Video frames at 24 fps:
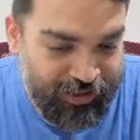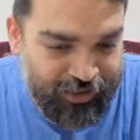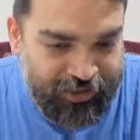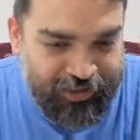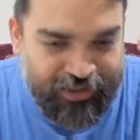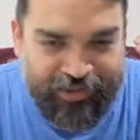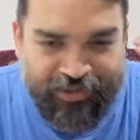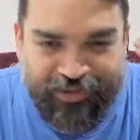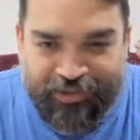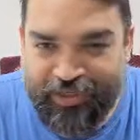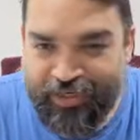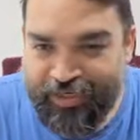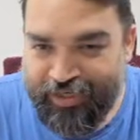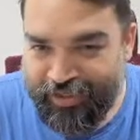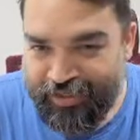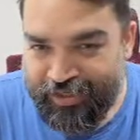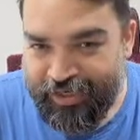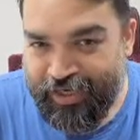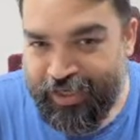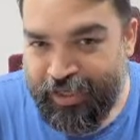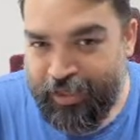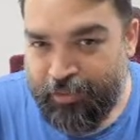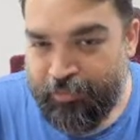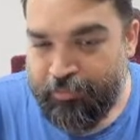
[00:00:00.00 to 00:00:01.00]

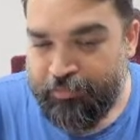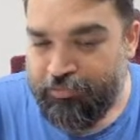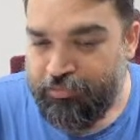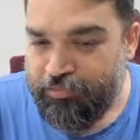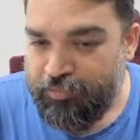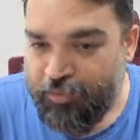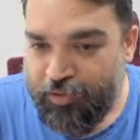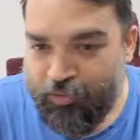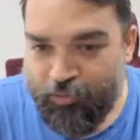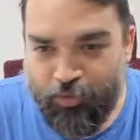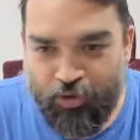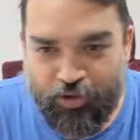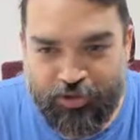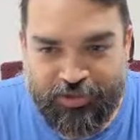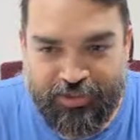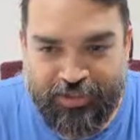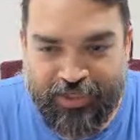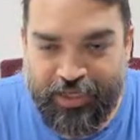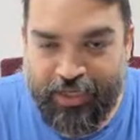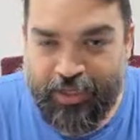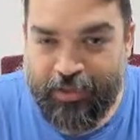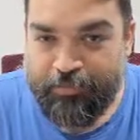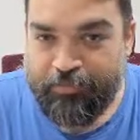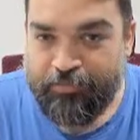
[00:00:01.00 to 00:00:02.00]
Telegram,
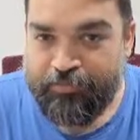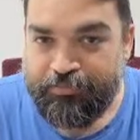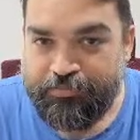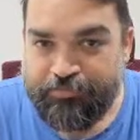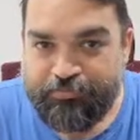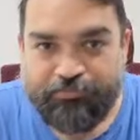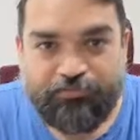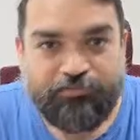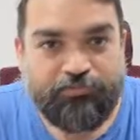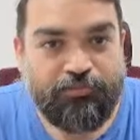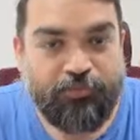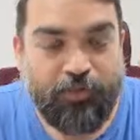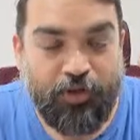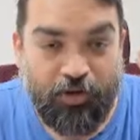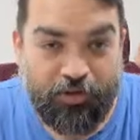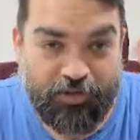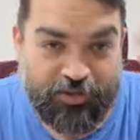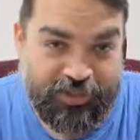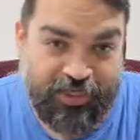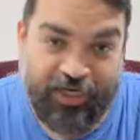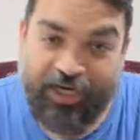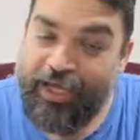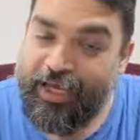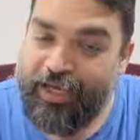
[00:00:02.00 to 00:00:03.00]
WhatsApp or
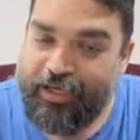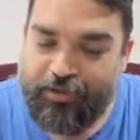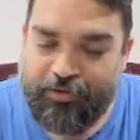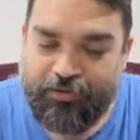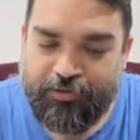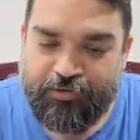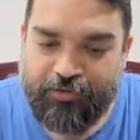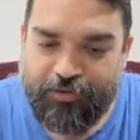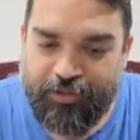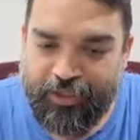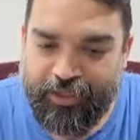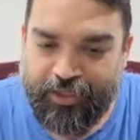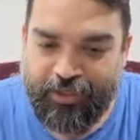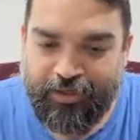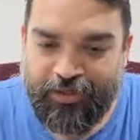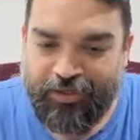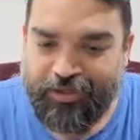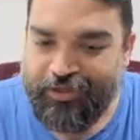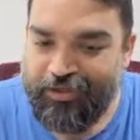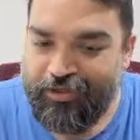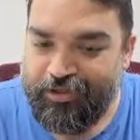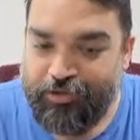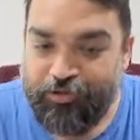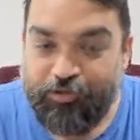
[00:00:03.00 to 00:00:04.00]
Slack directly
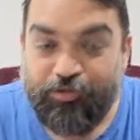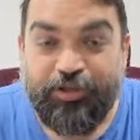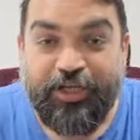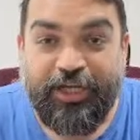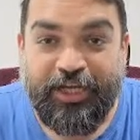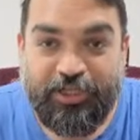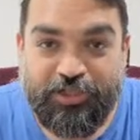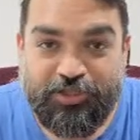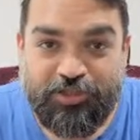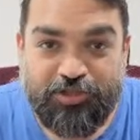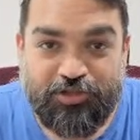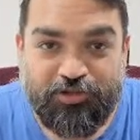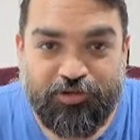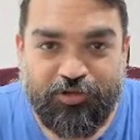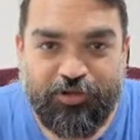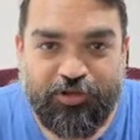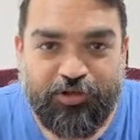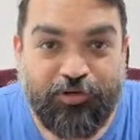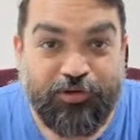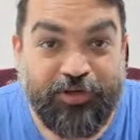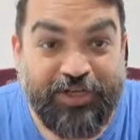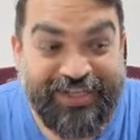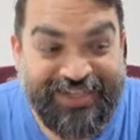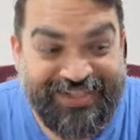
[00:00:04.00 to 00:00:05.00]
to the agent so that you can
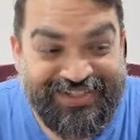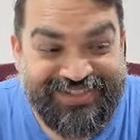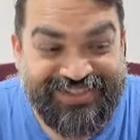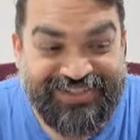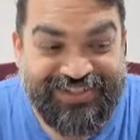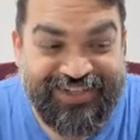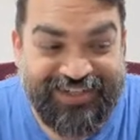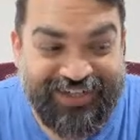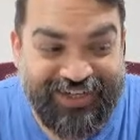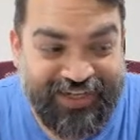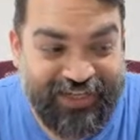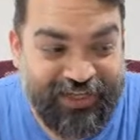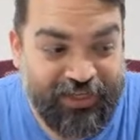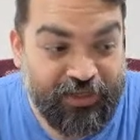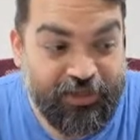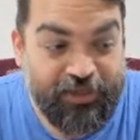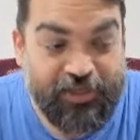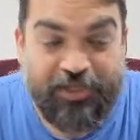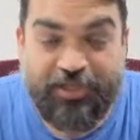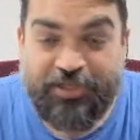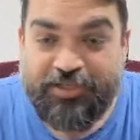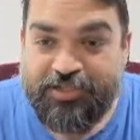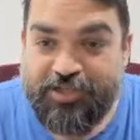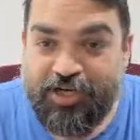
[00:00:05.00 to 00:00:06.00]
instantly
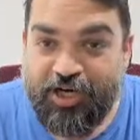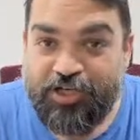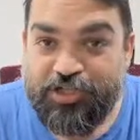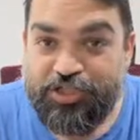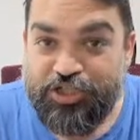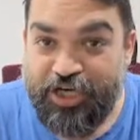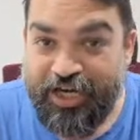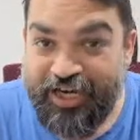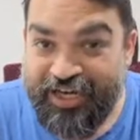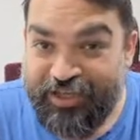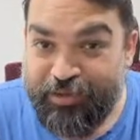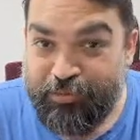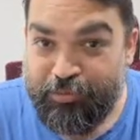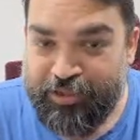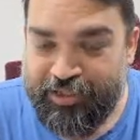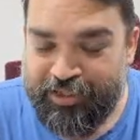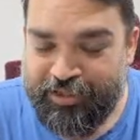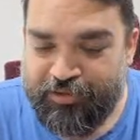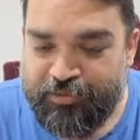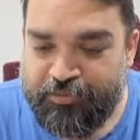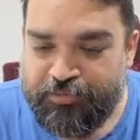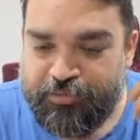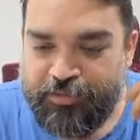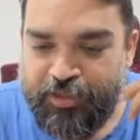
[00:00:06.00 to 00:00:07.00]
start chatting with it,
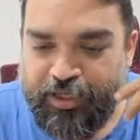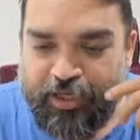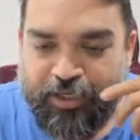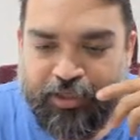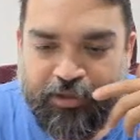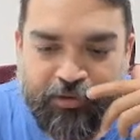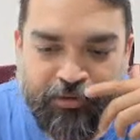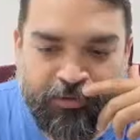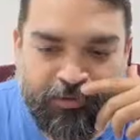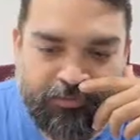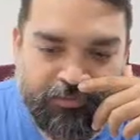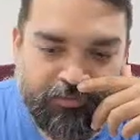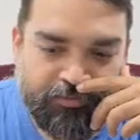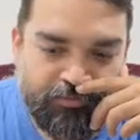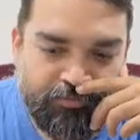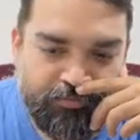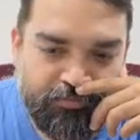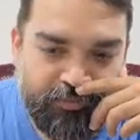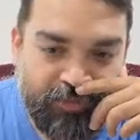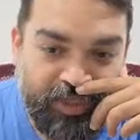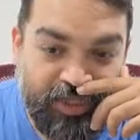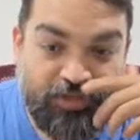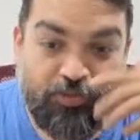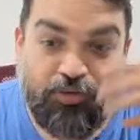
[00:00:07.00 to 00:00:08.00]
right?
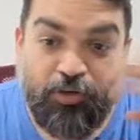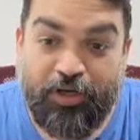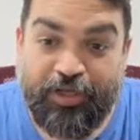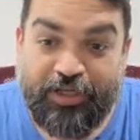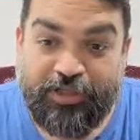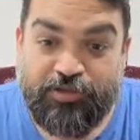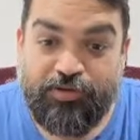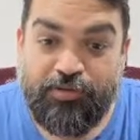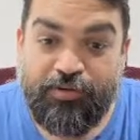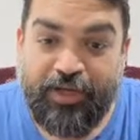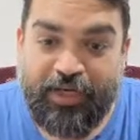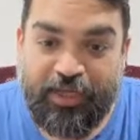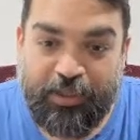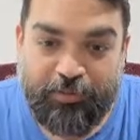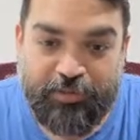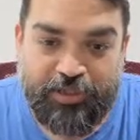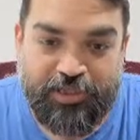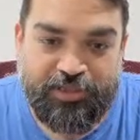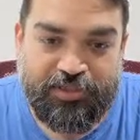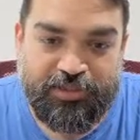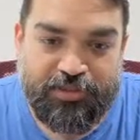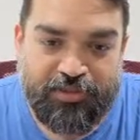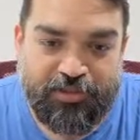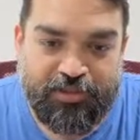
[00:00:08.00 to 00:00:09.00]
That's what XO enables.
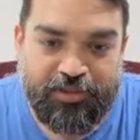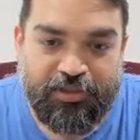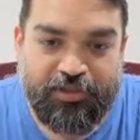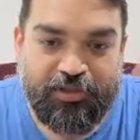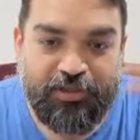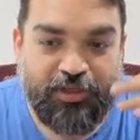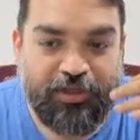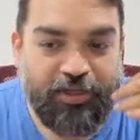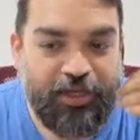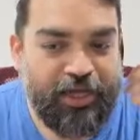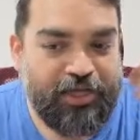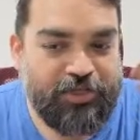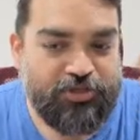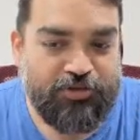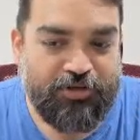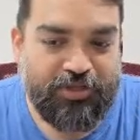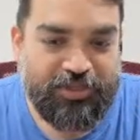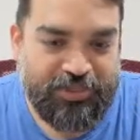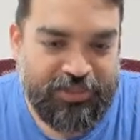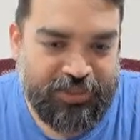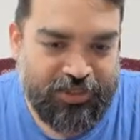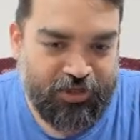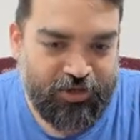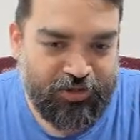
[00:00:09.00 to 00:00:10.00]
As you can see
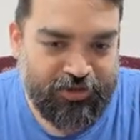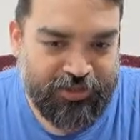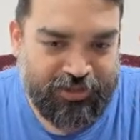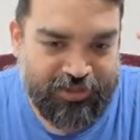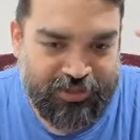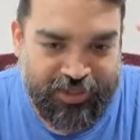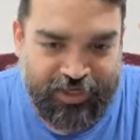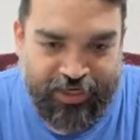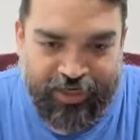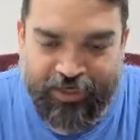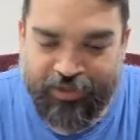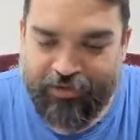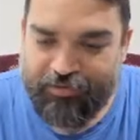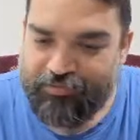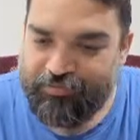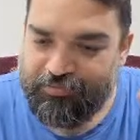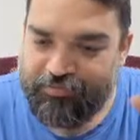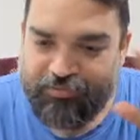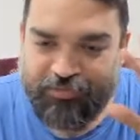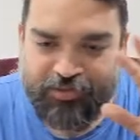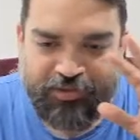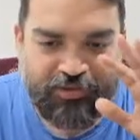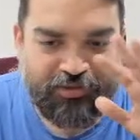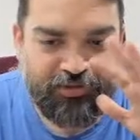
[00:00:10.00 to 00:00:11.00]
on the screen,
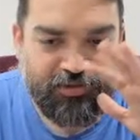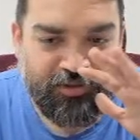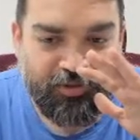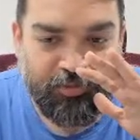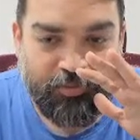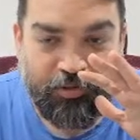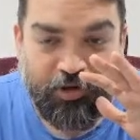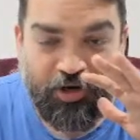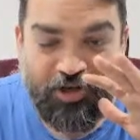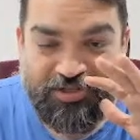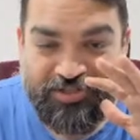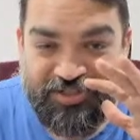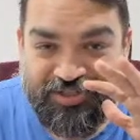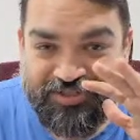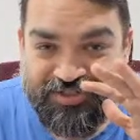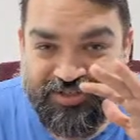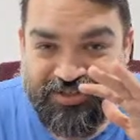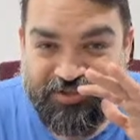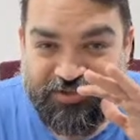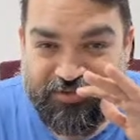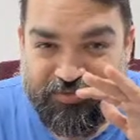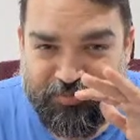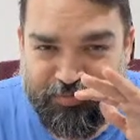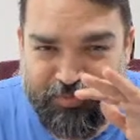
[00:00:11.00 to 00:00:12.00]
the process is
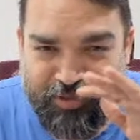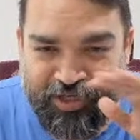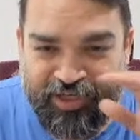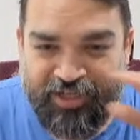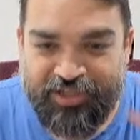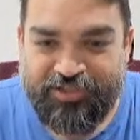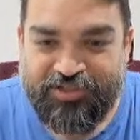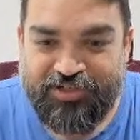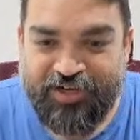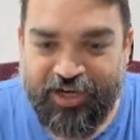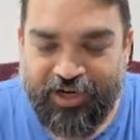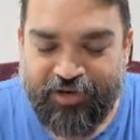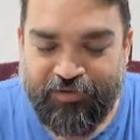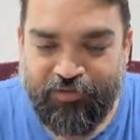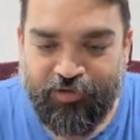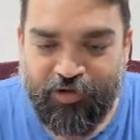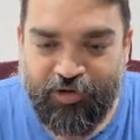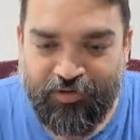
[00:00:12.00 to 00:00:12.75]
pretty straightforward.